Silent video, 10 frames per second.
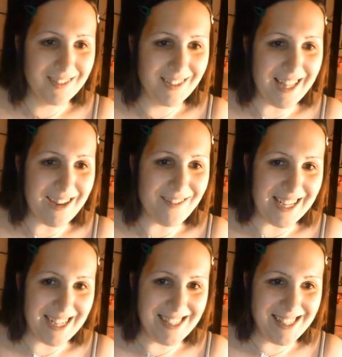There he
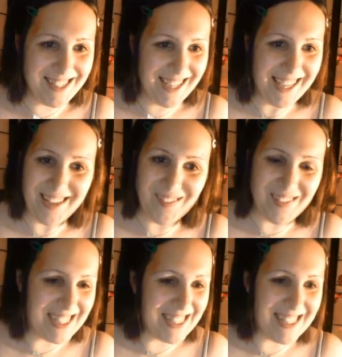is. Look at him, the
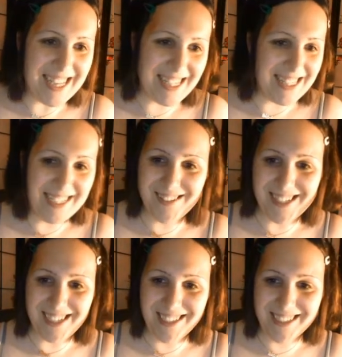sexy little
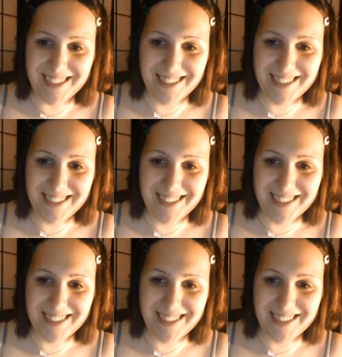duck.